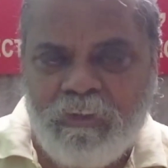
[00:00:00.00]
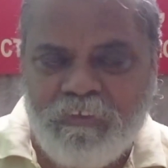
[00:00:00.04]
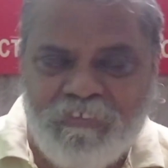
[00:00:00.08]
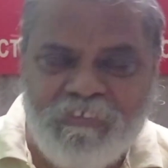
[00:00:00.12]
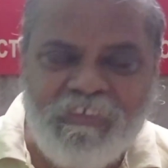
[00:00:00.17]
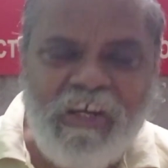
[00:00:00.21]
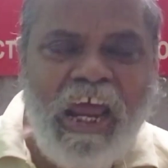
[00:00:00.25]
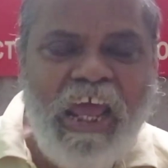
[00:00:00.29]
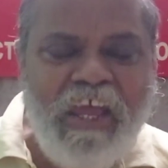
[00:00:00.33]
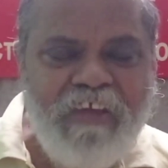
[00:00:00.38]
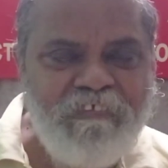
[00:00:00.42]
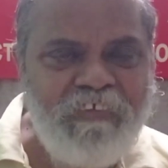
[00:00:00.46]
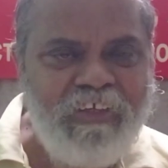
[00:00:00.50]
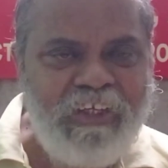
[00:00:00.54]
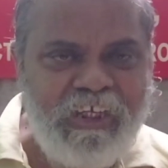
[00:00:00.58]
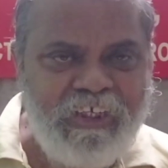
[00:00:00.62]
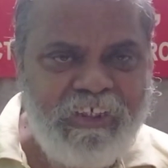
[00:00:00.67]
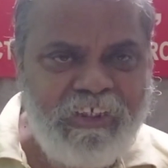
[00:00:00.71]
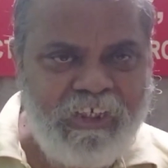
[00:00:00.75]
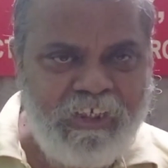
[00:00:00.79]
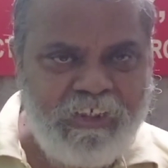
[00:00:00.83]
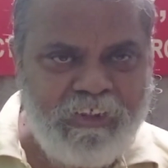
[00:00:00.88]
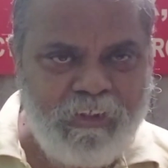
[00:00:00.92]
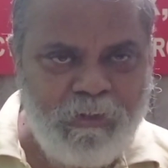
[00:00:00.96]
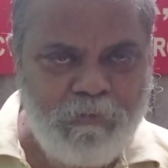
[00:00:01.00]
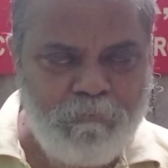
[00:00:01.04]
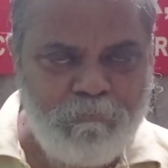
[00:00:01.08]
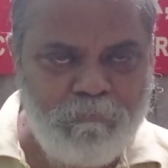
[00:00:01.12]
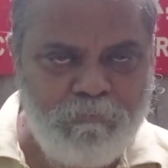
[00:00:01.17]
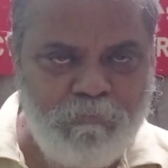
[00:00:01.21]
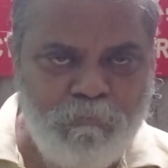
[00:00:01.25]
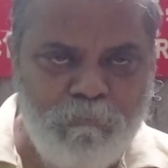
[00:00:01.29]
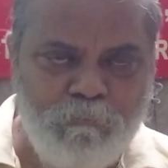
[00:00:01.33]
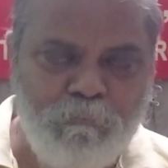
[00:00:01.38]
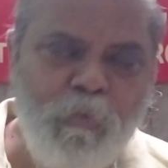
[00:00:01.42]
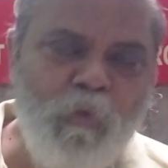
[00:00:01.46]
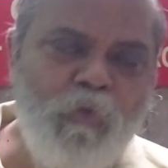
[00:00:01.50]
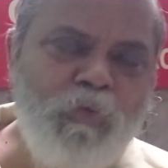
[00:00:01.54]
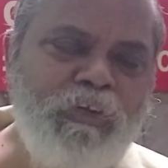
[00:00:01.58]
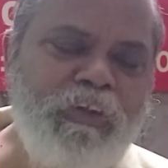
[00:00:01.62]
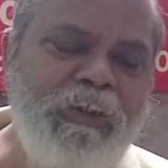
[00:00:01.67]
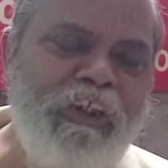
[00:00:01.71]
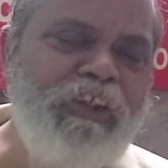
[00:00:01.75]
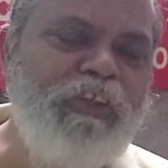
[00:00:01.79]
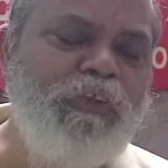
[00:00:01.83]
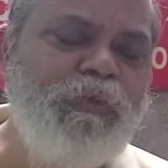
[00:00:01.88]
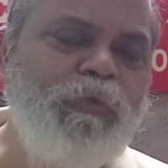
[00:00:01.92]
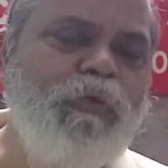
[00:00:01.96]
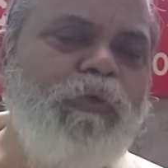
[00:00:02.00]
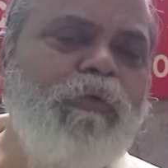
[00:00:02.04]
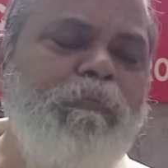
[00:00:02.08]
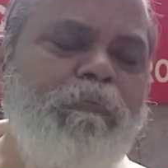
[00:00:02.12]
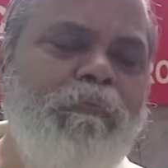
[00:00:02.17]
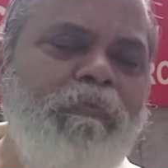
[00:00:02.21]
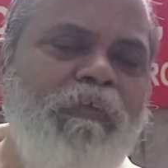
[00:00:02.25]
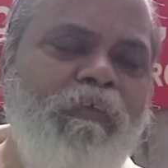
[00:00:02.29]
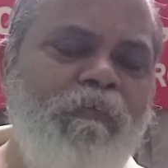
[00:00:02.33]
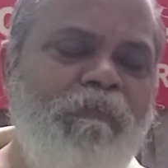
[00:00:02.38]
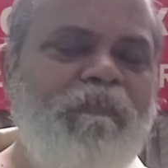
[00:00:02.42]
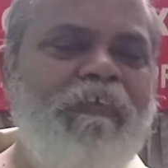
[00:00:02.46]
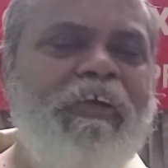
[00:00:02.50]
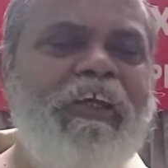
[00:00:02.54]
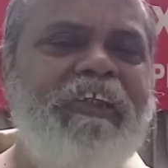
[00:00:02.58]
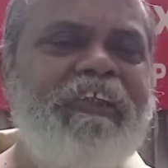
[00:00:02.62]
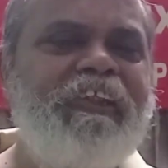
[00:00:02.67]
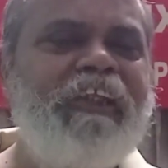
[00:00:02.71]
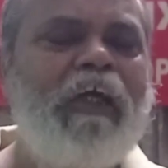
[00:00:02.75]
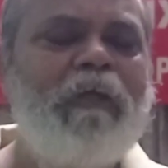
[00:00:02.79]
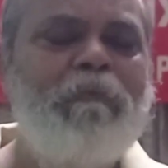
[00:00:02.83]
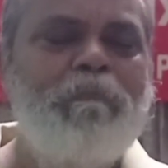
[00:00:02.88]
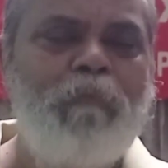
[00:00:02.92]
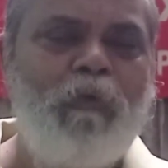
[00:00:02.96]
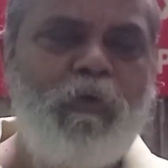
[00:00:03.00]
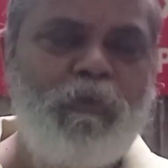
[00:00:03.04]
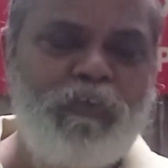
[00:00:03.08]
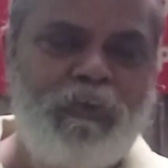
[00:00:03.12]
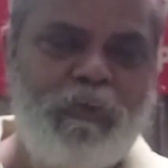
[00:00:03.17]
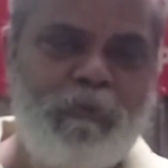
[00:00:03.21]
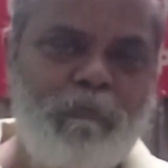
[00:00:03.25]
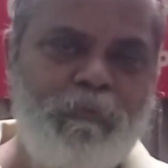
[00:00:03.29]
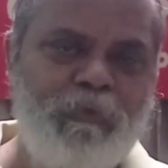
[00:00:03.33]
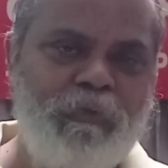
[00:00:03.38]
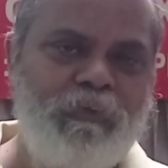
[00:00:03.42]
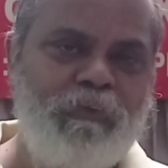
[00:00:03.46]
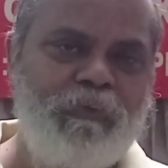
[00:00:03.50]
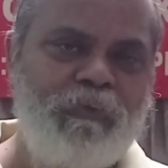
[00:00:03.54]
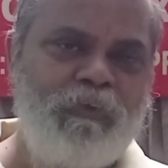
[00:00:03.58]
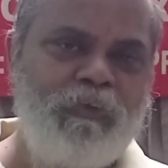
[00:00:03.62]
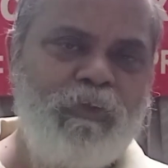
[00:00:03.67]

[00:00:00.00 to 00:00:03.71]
trivalent atom, both these two ways are possible.